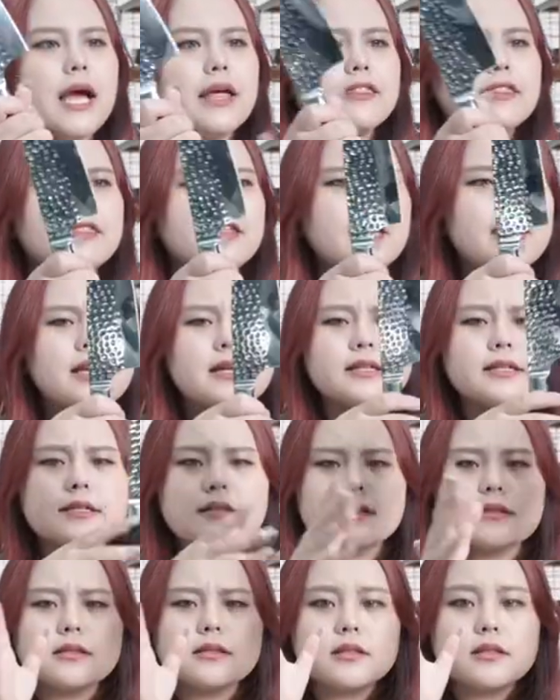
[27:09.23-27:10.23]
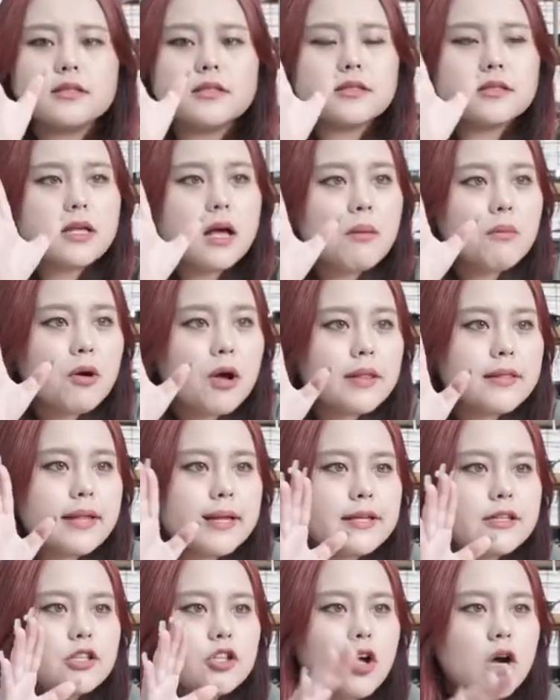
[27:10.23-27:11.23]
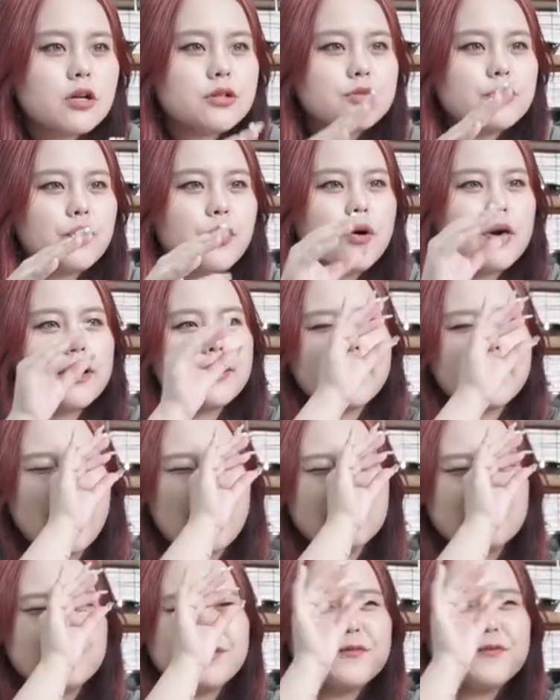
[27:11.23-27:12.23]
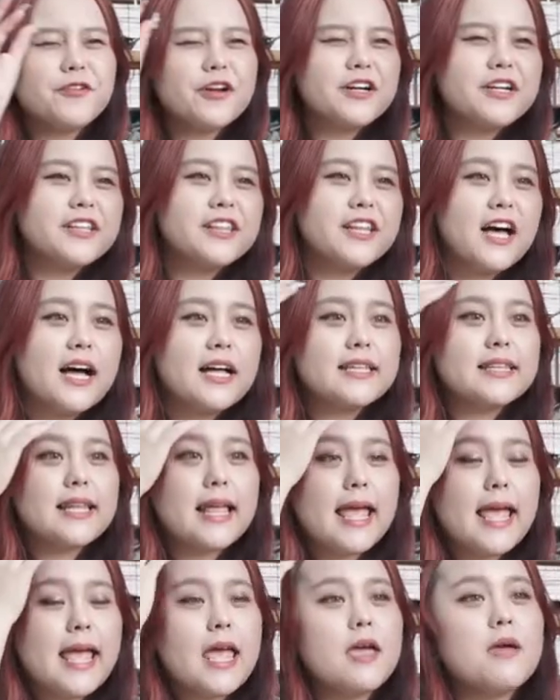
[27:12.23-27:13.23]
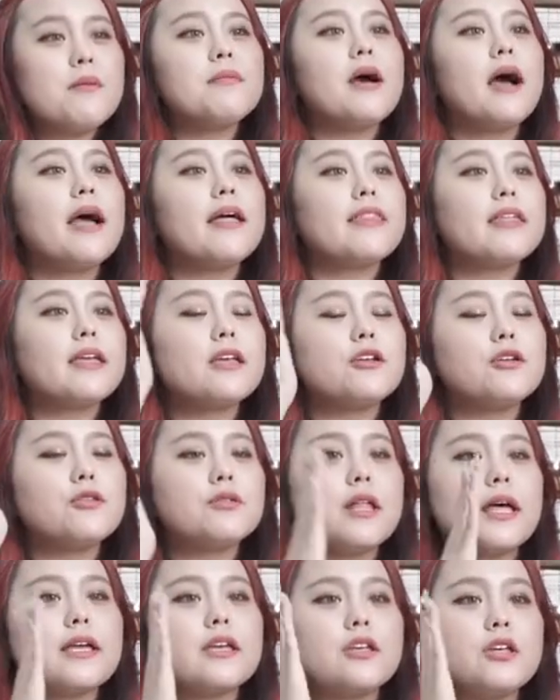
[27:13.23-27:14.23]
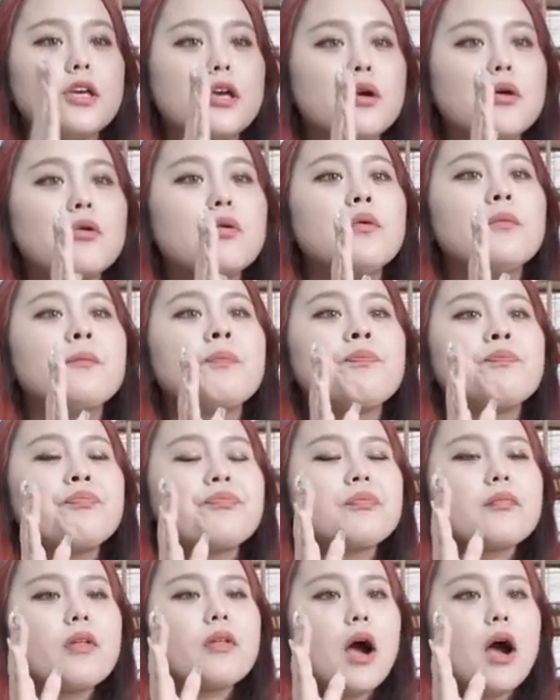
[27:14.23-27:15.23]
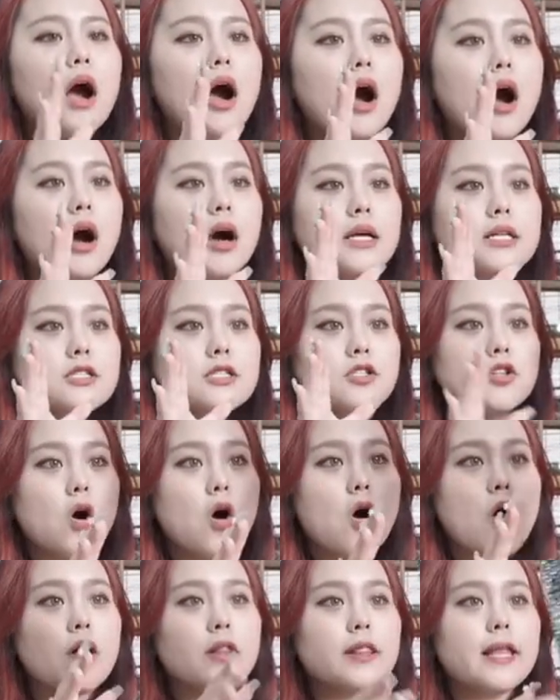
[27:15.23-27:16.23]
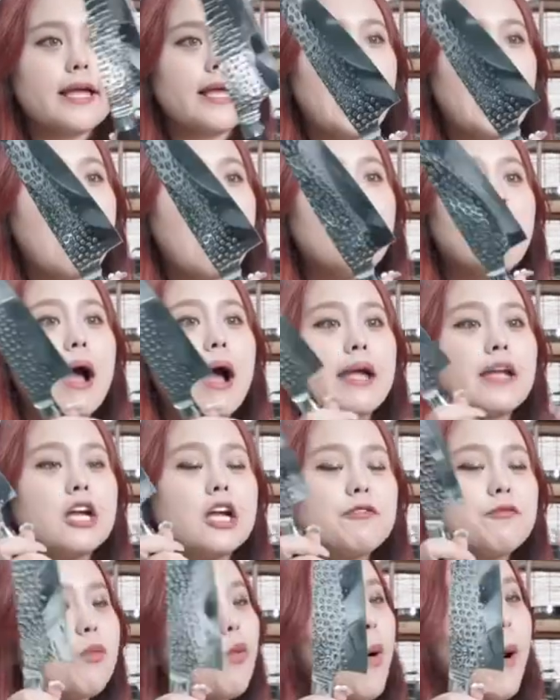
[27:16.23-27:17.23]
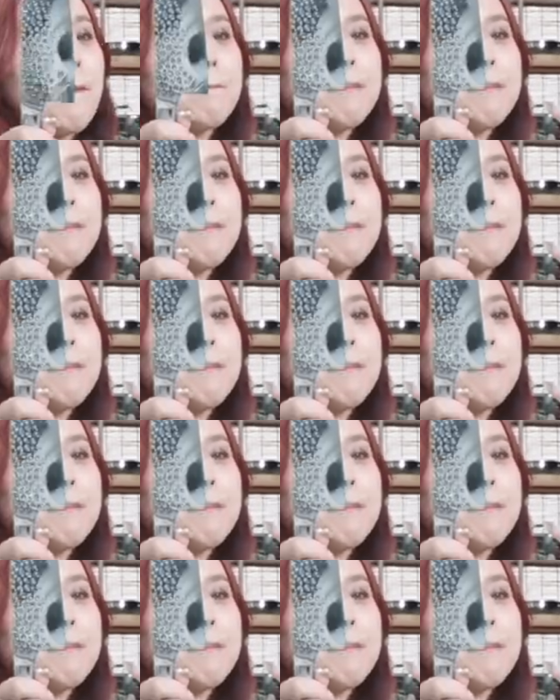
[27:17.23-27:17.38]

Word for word: I think someone like not your, they have a very long name. I think you like you uh, saw like how I one